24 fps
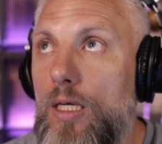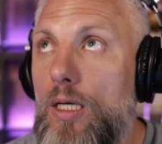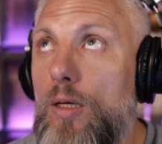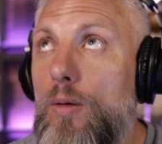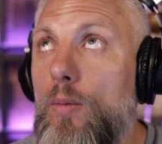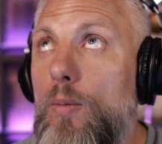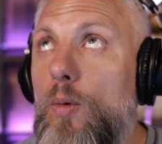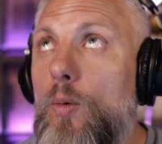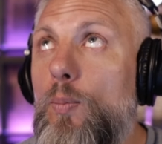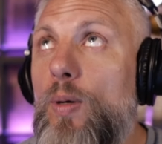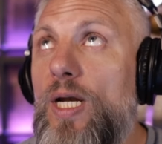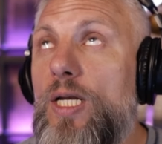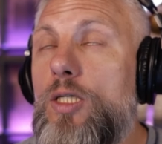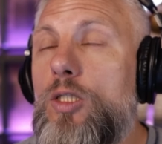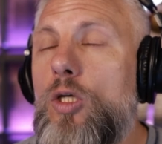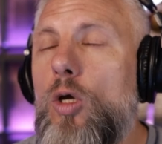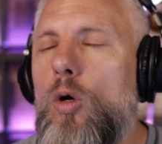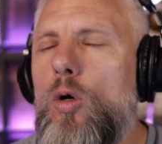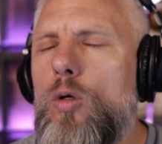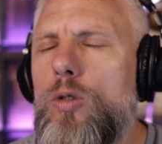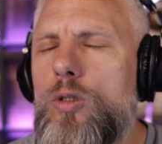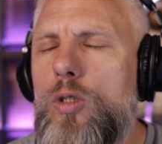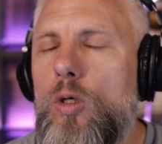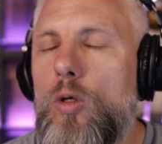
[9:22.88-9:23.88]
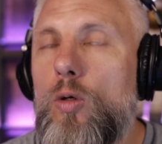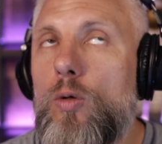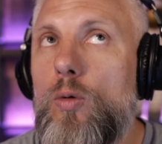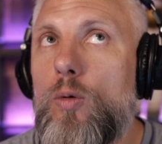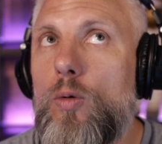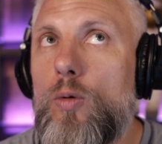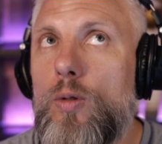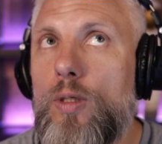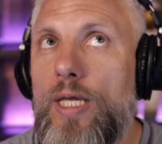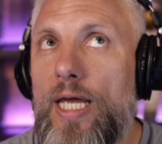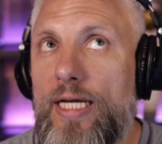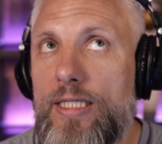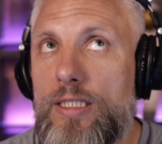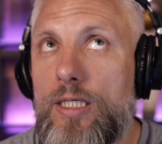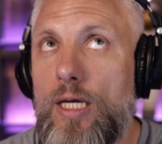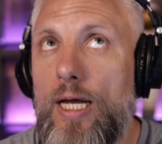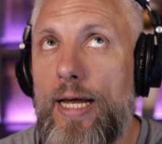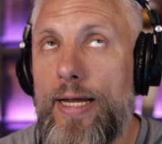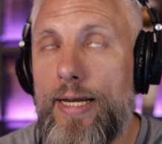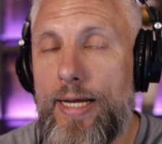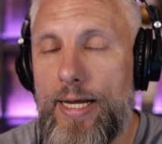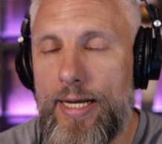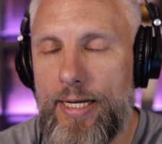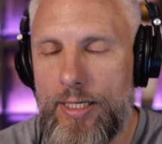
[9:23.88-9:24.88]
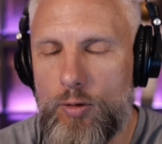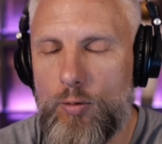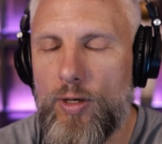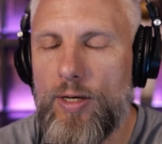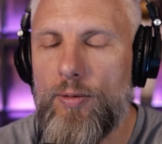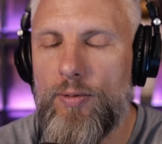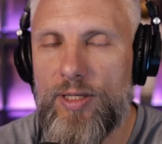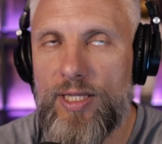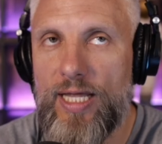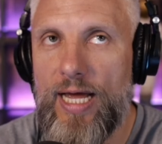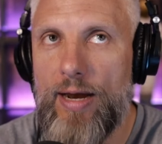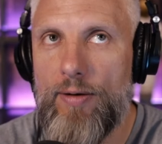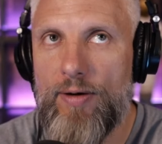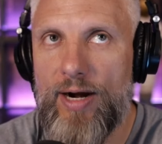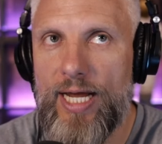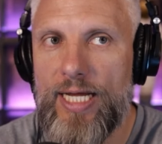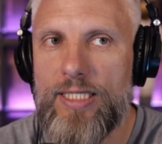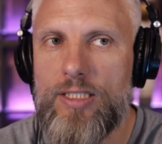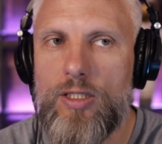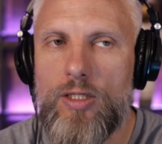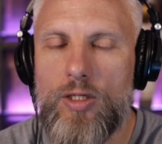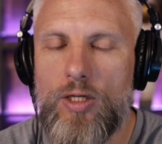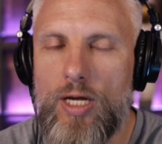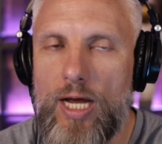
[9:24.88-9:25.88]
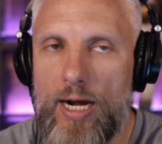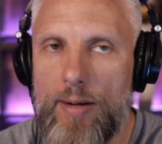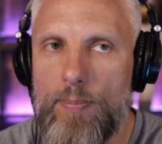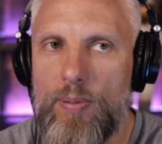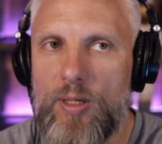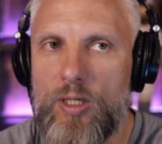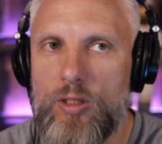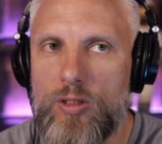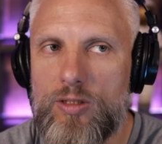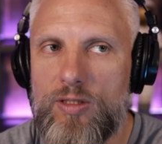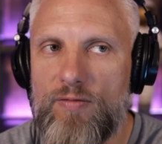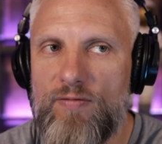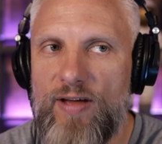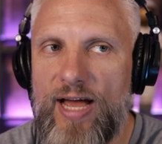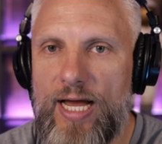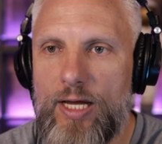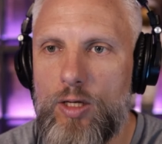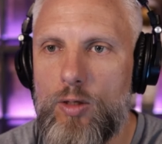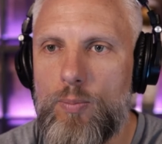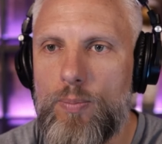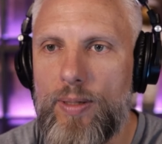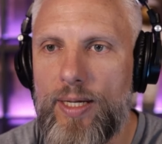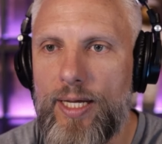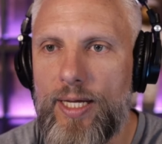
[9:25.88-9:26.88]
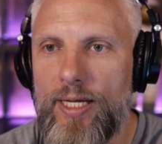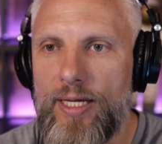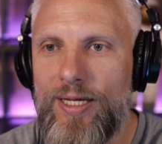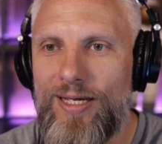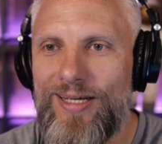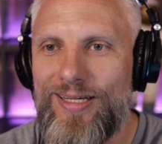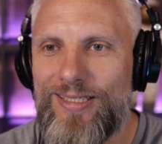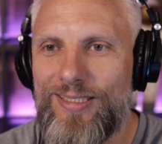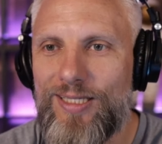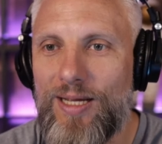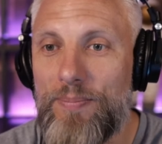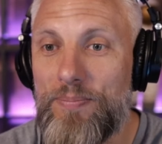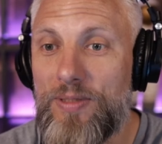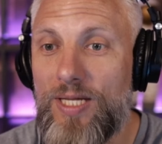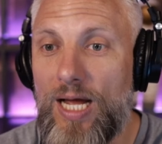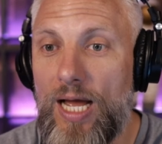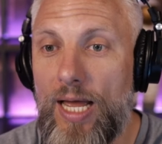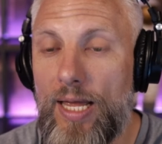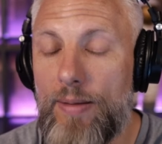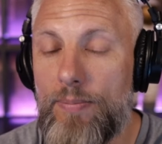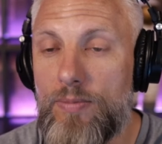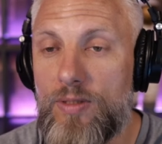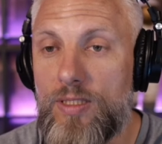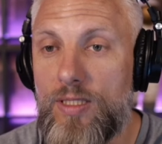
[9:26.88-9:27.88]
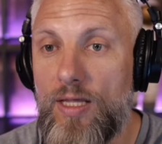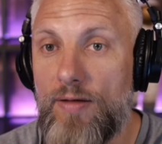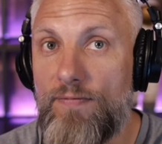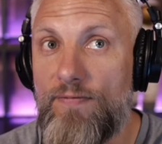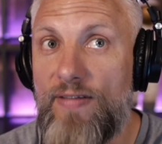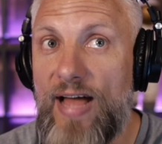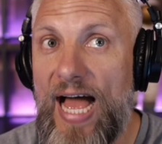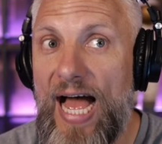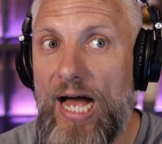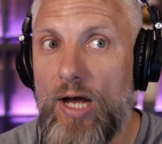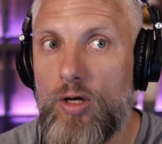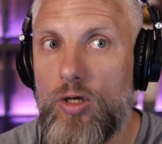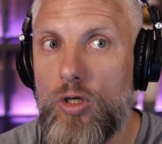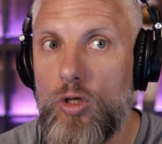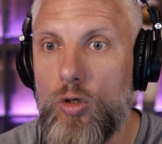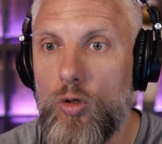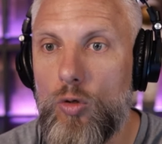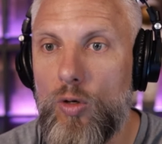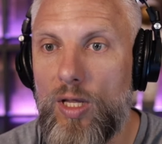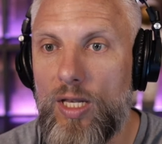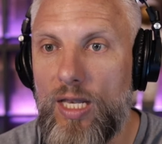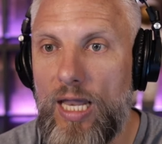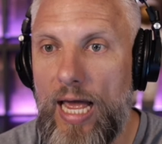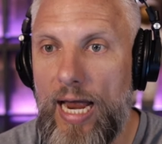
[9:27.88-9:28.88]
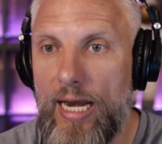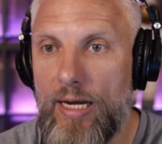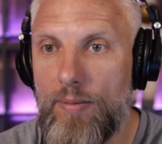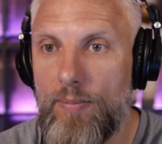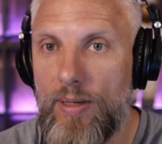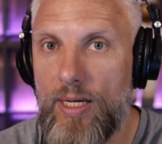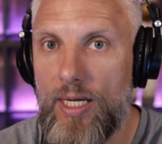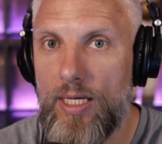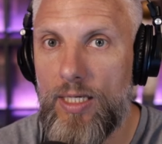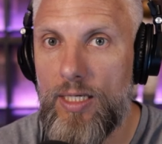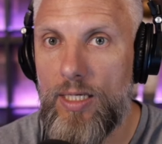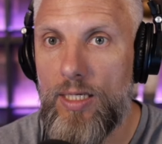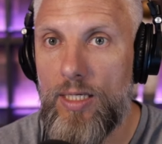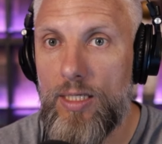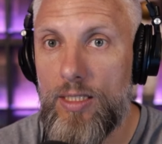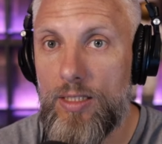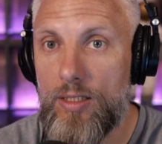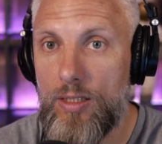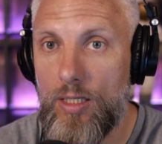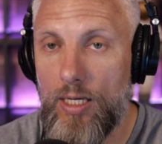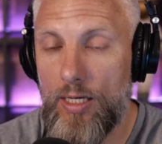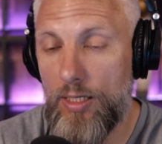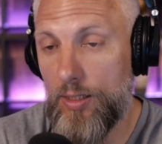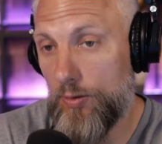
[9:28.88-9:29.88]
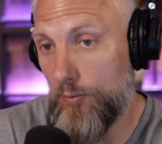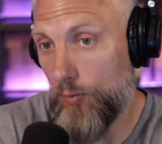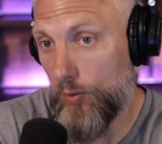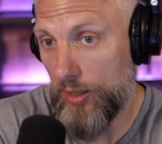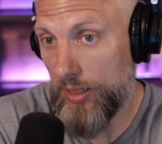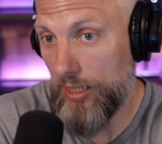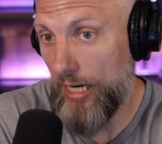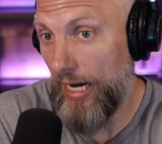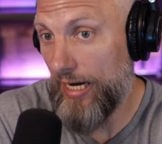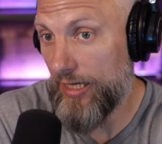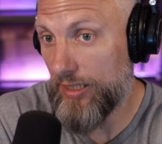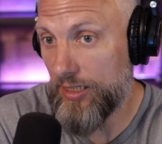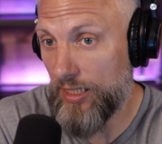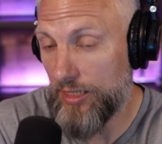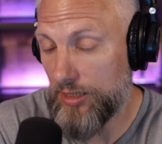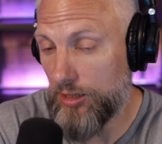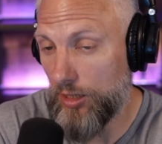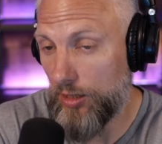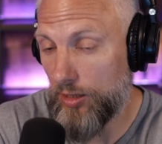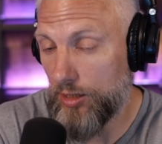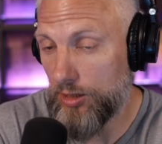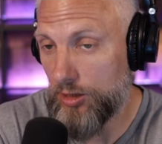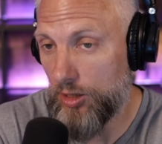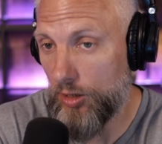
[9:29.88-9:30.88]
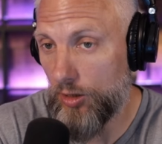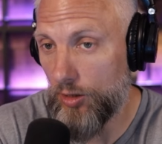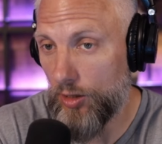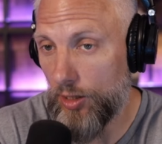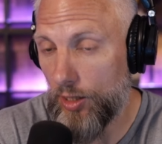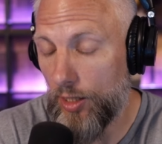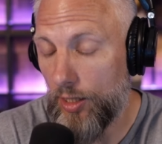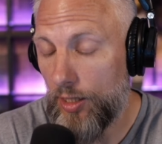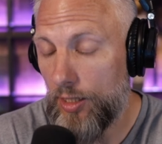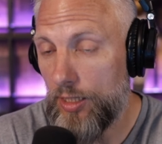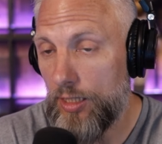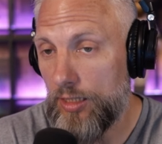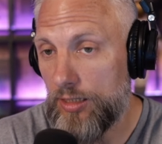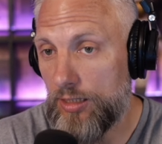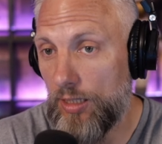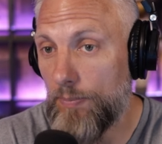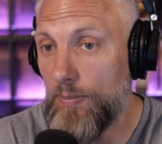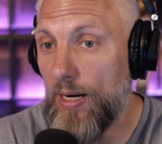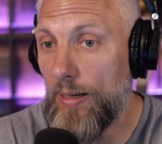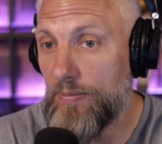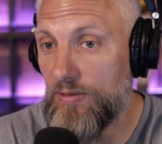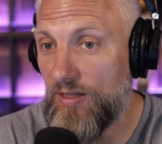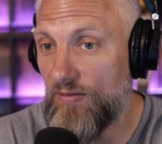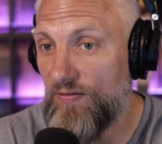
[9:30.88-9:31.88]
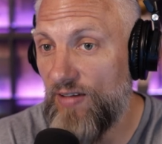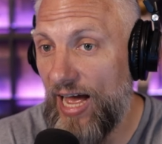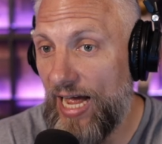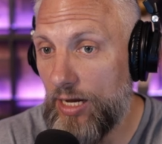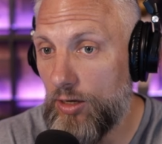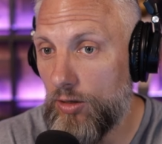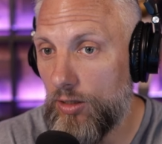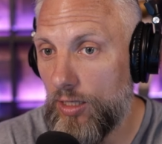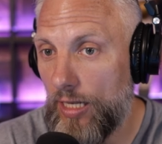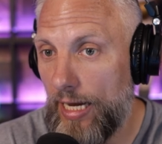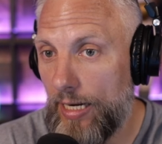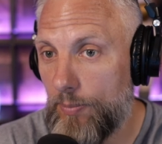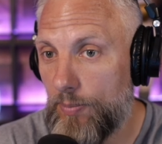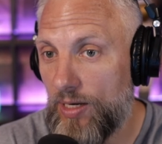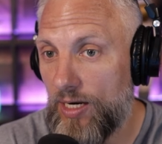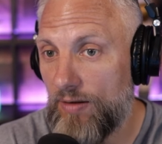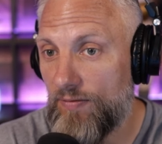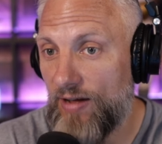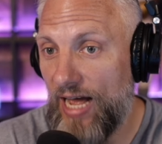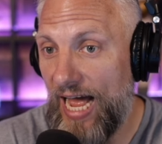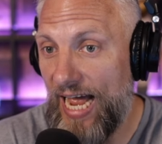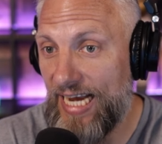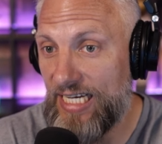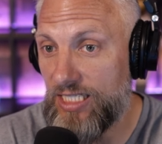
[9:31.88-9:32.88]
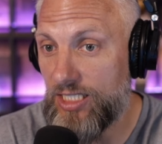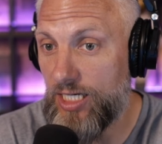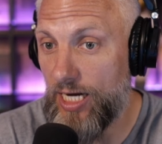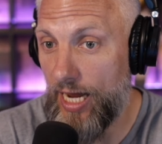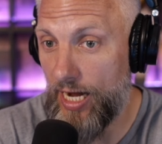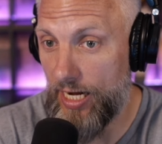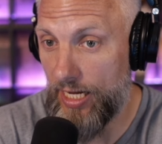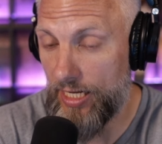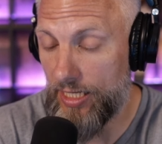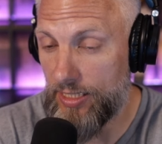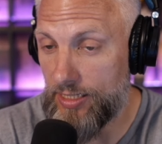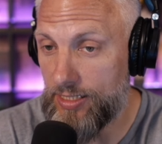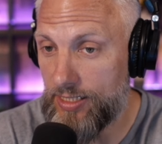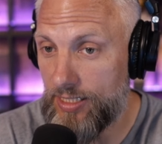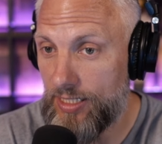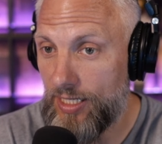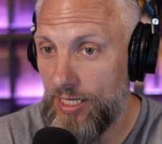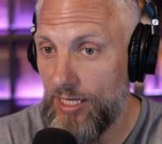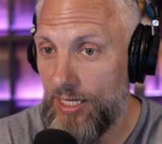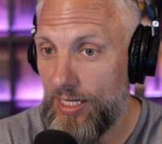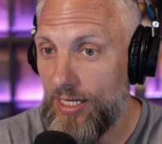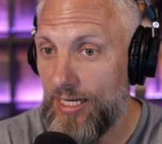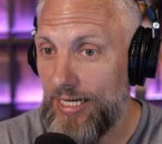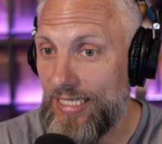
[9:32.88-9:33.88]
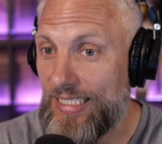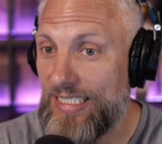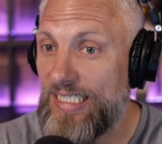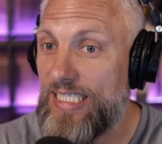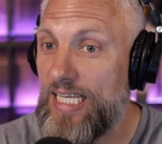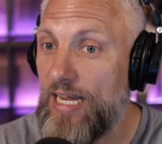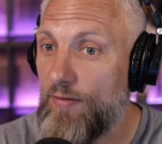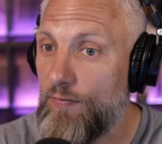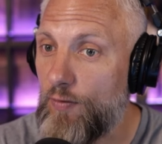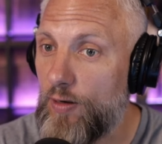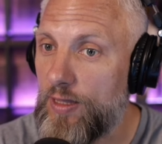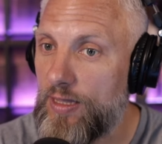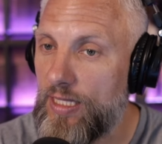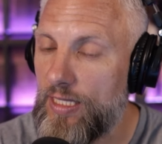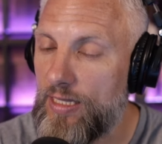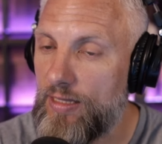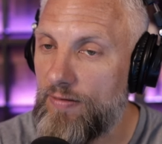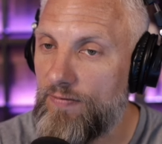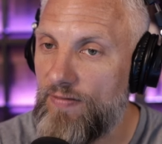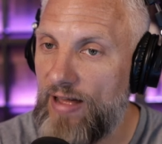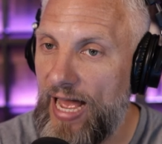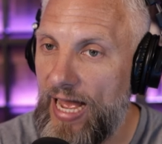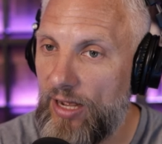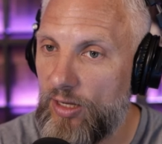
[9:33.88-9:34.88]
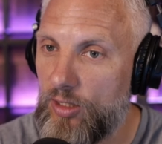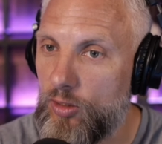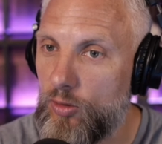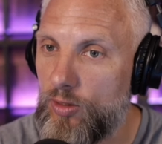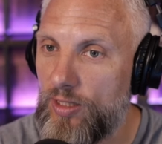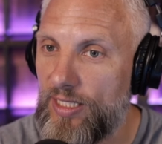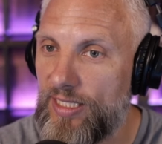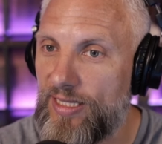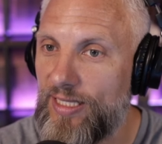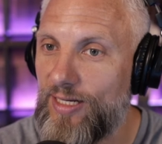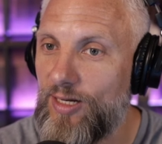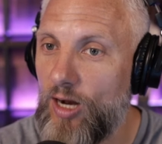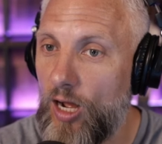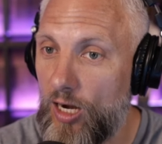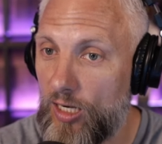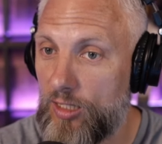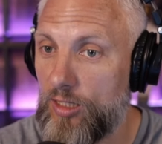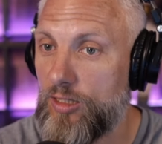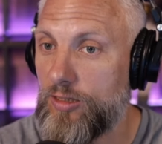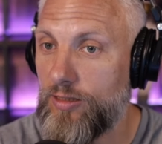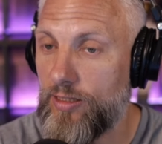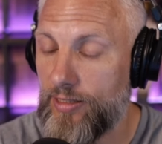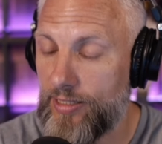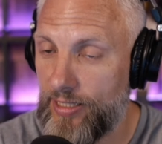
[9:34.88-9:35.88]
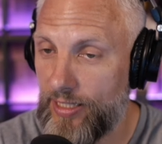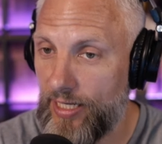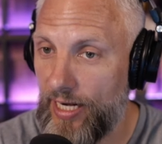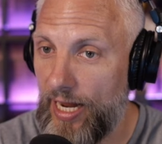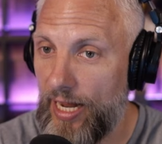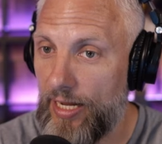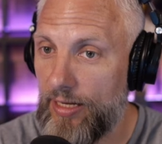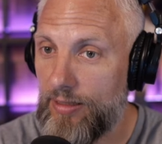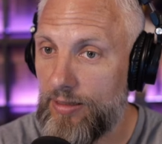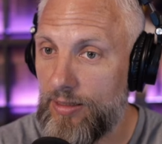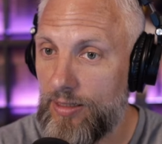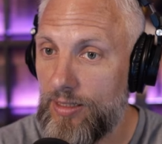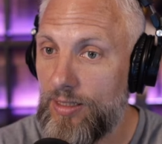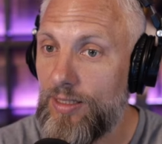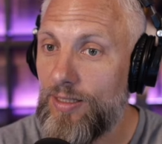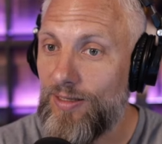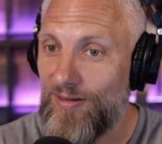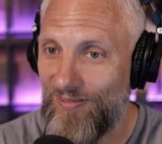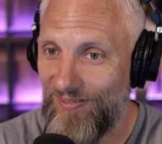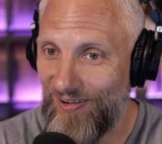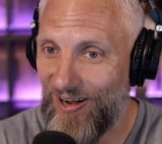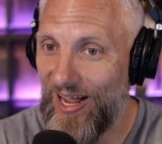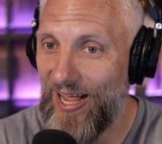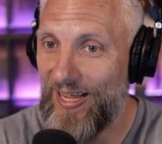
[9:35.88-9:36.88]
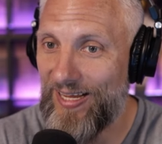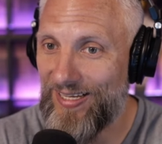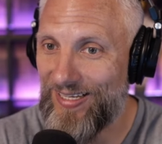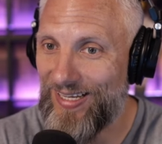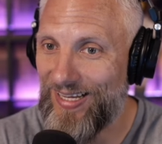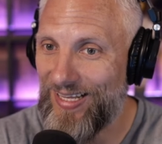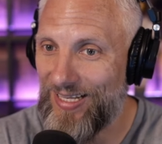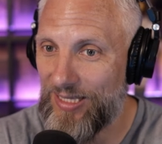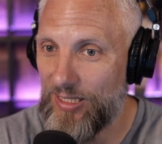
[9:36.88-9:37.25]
but, but so, so yes, I, I agree with that. Right. So you got to produce the value, but sometimes the value alignment, and we kind of touched on this earlier, sometimes the value alignment of a hygienist is different than the value that the doctor's looking at. Right. And